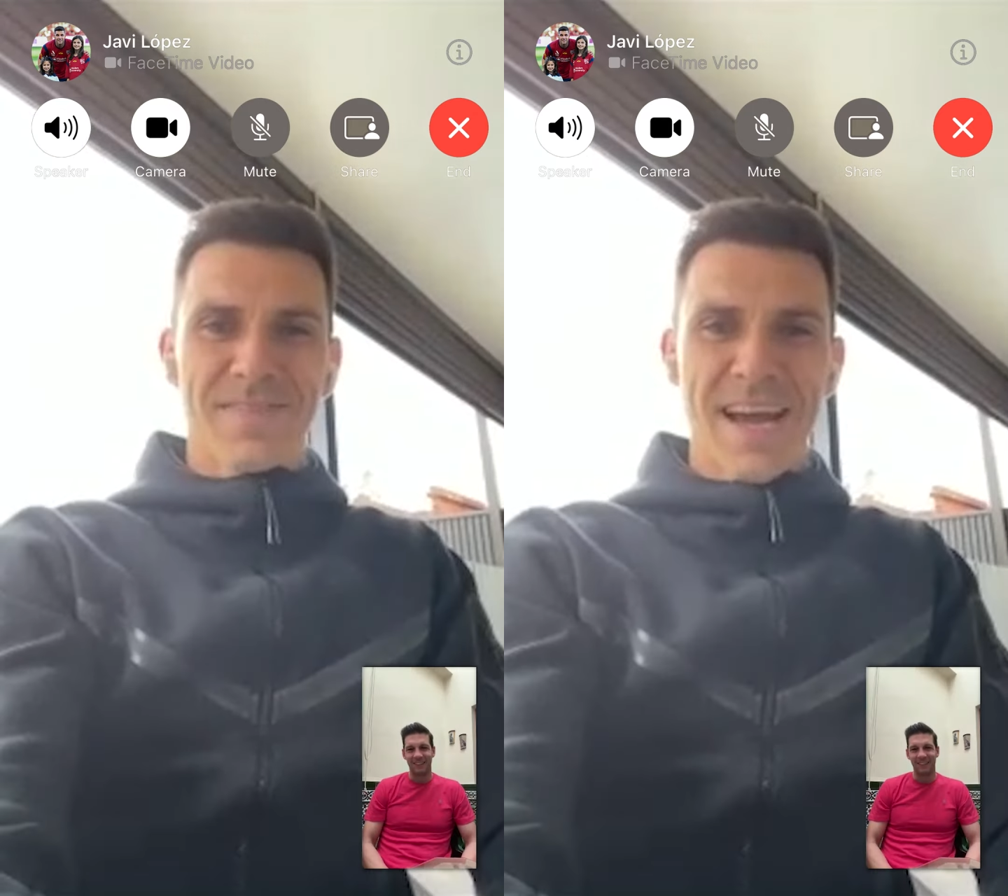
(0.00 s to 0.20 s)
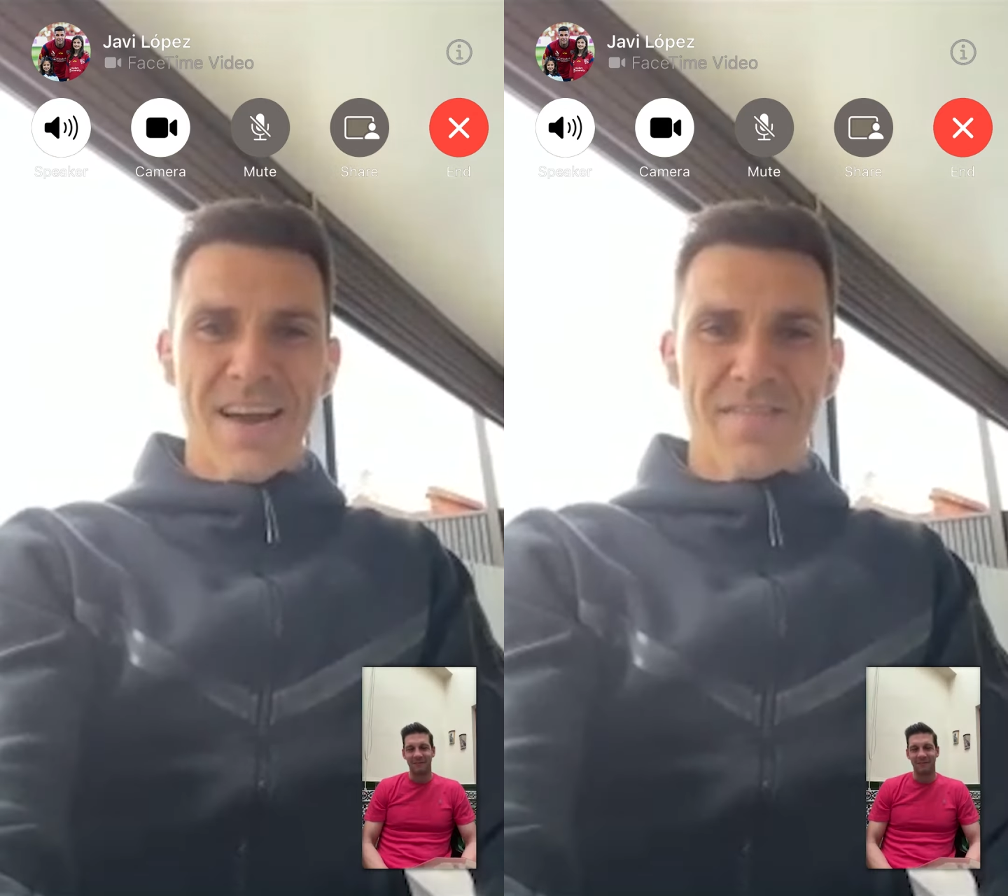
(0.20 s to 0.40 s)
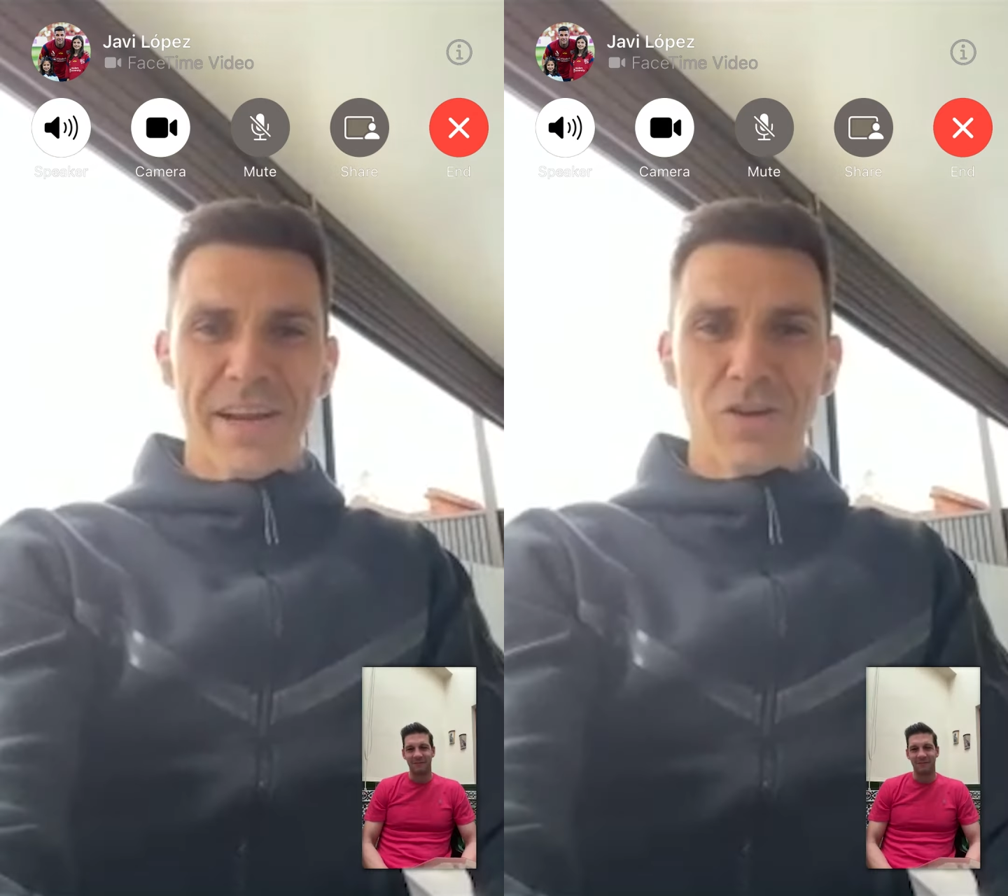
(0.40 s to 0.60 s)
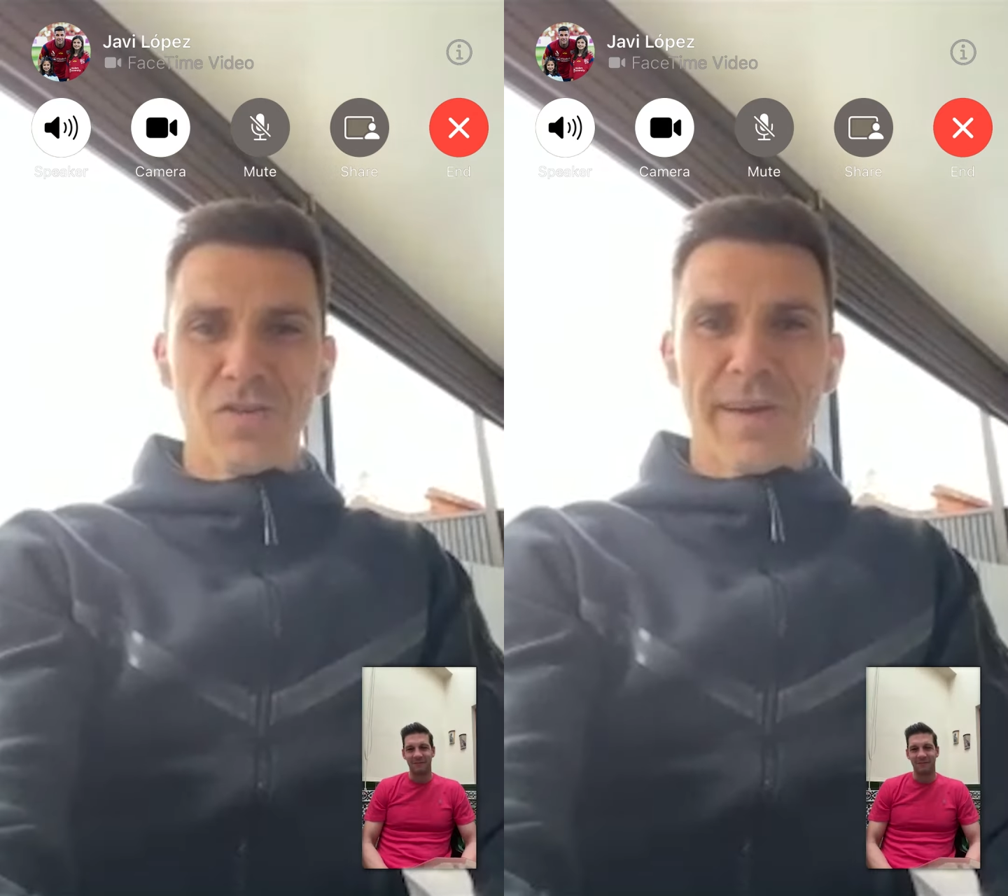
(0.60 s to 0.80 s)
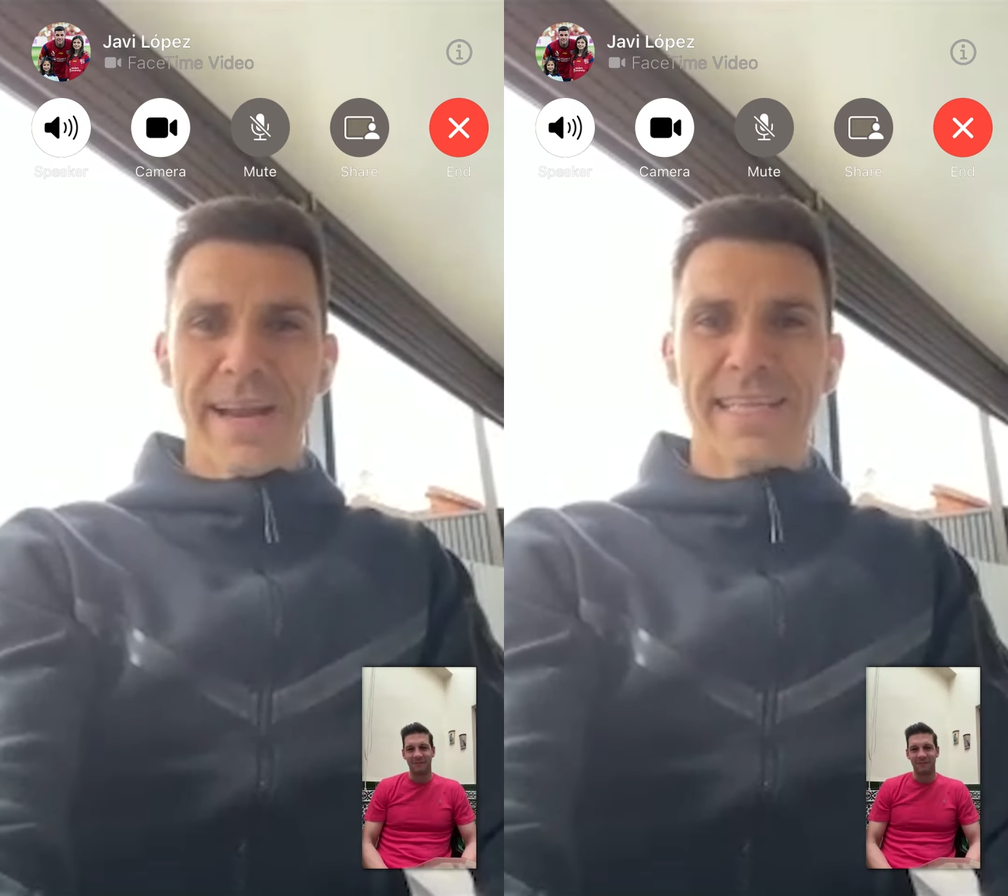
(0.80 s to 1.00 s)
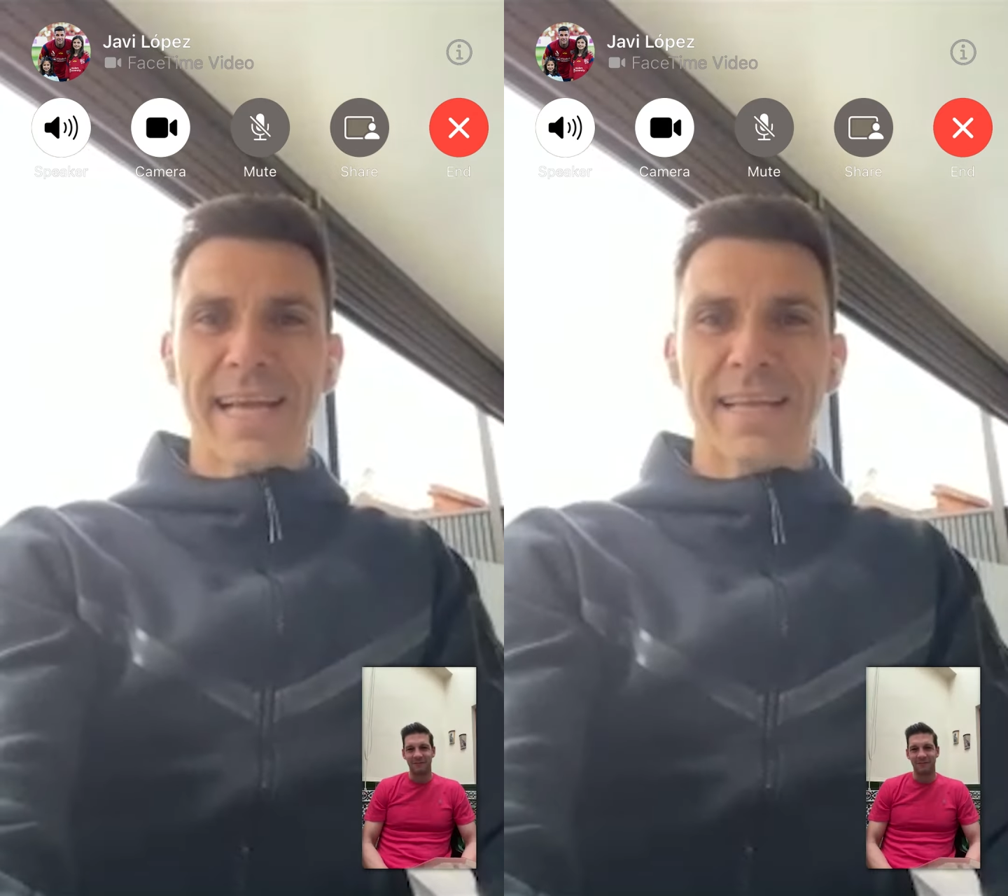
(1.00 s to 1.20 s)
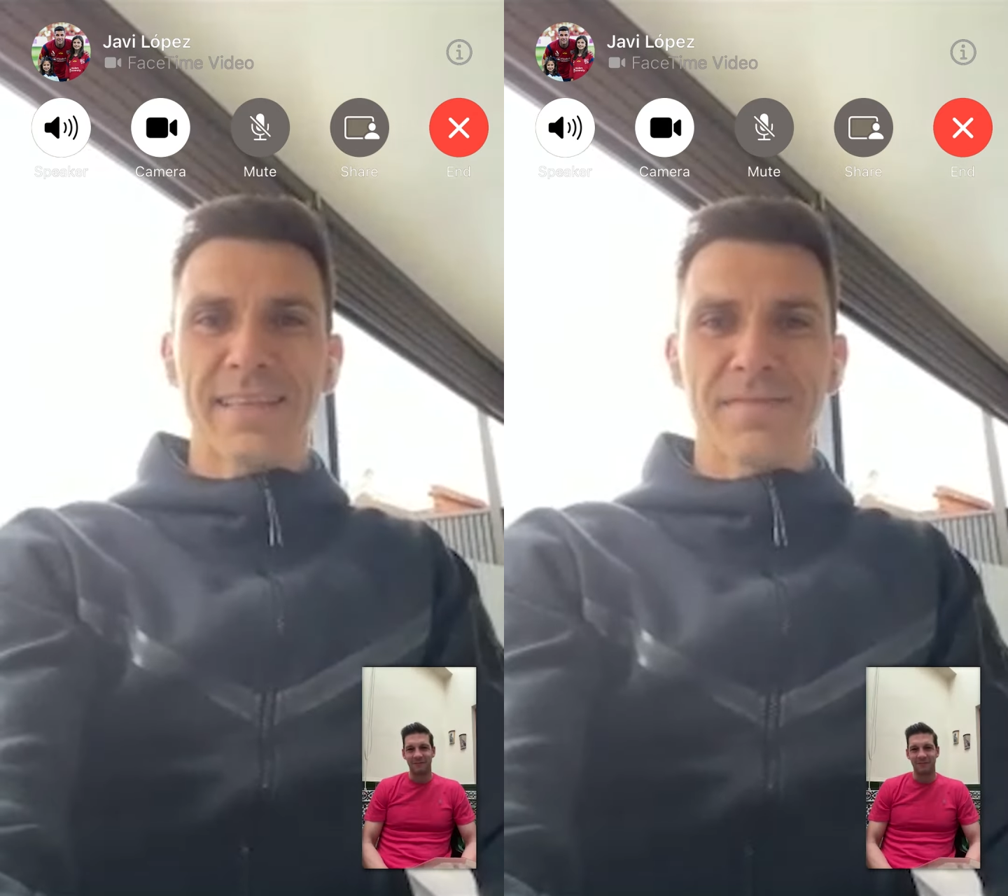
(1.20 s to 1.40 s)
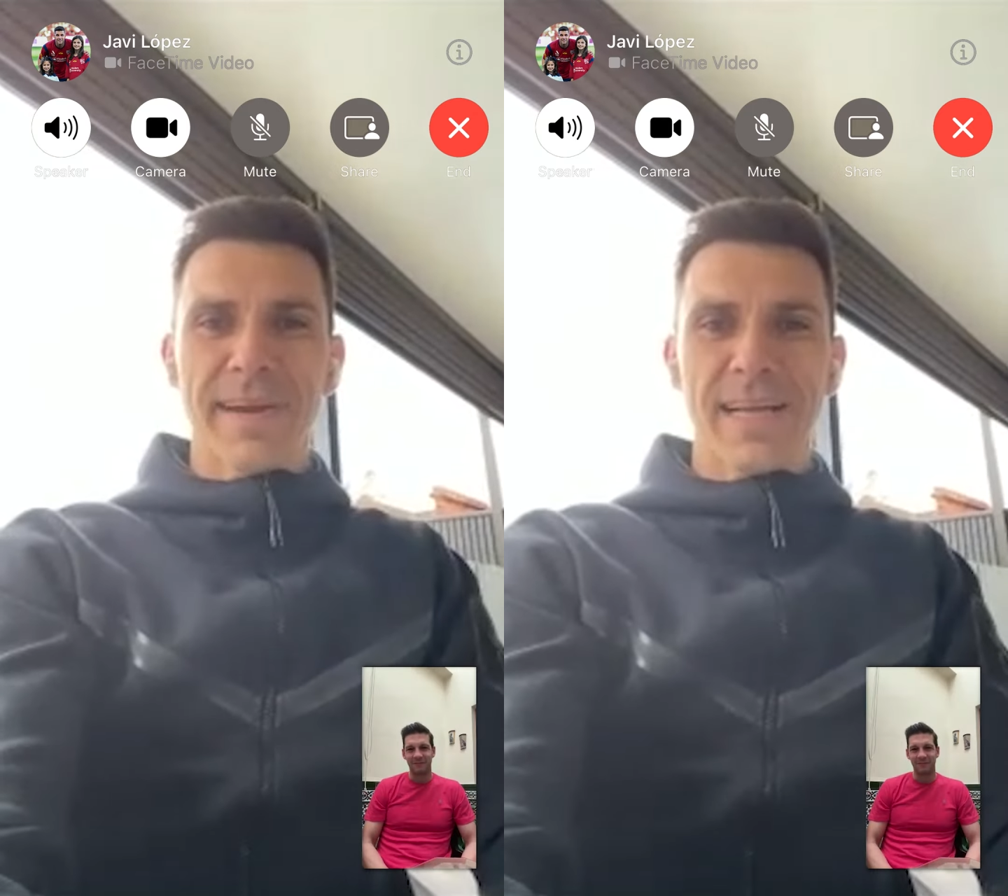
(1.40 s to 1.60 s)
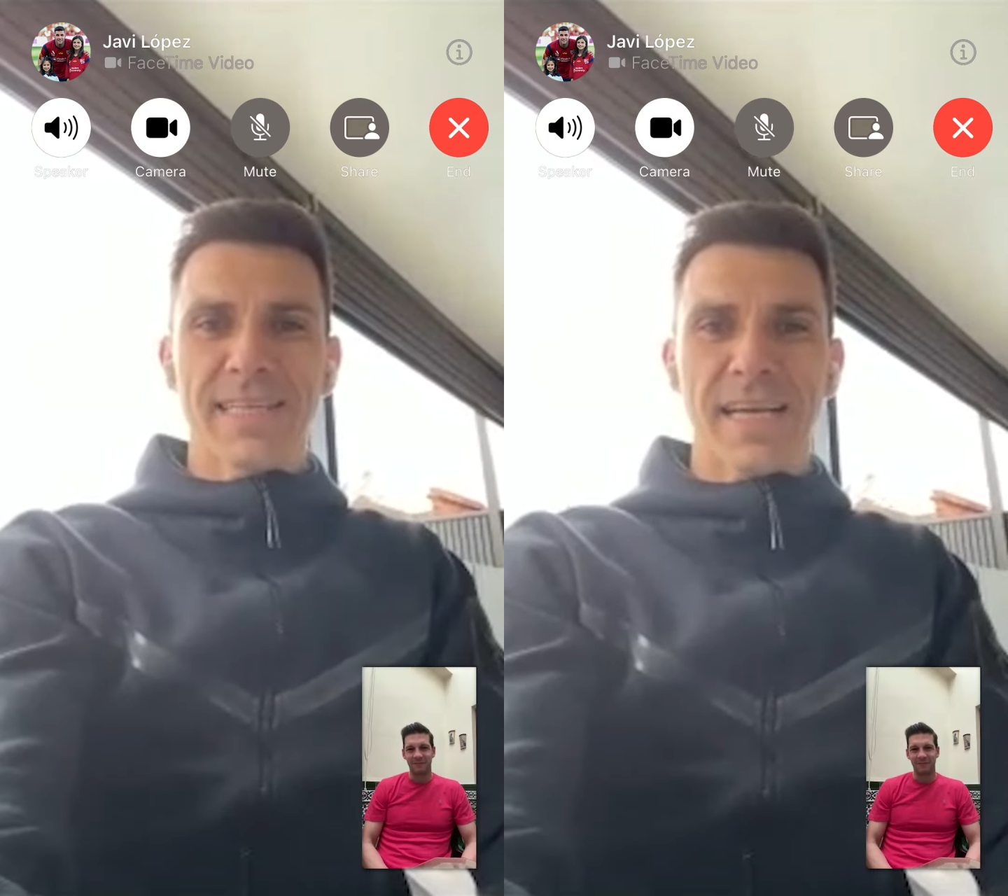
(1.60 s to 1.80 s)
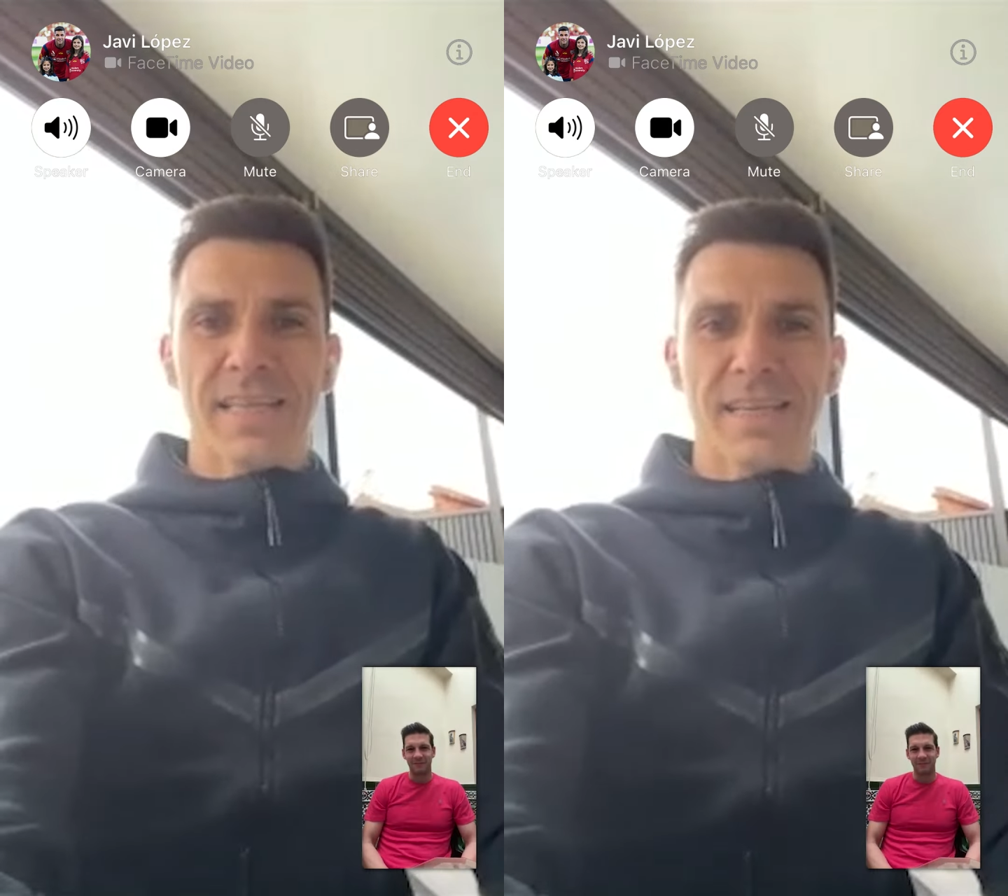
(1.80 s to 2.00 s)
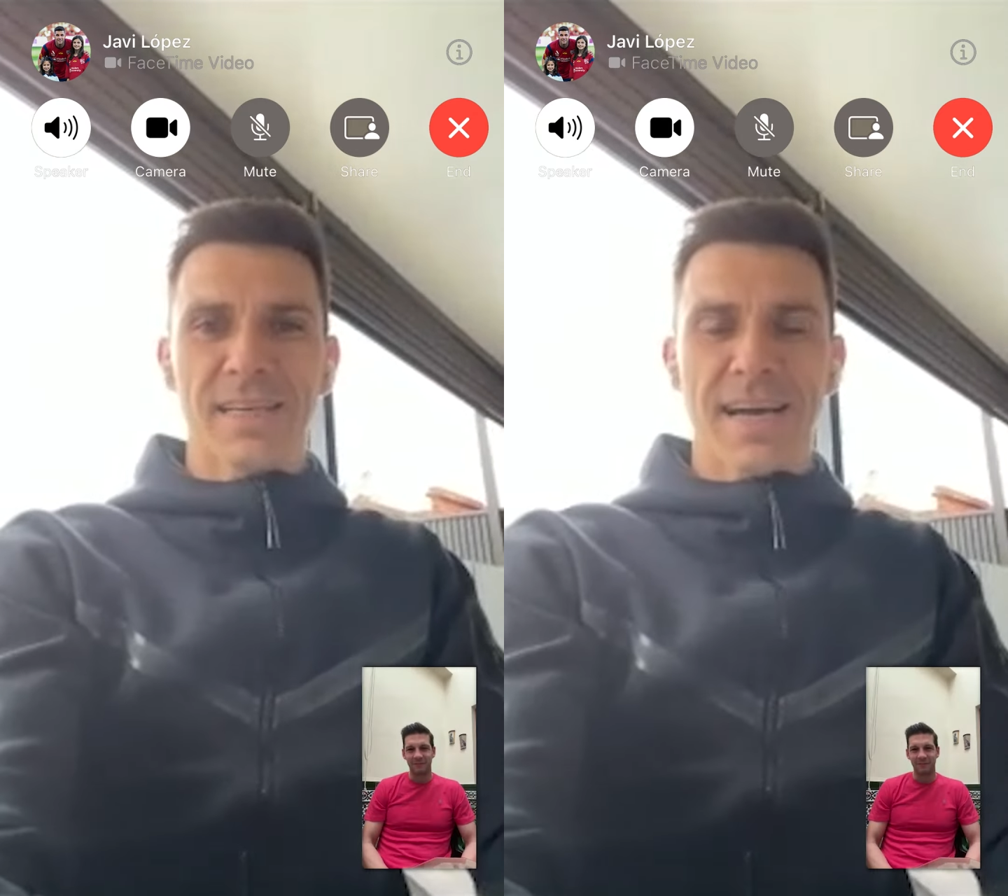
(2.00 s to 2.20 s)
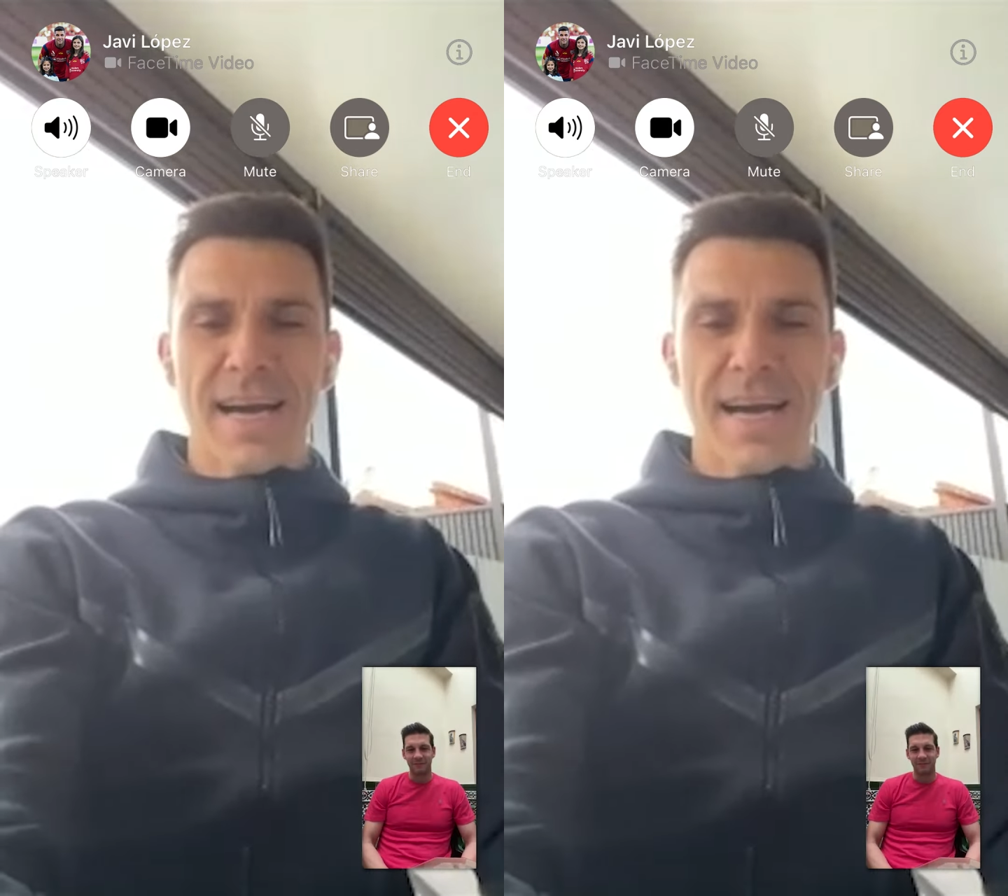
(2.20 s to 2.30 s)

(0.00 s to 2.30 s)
Yeah, very good, very exciting, very exciting.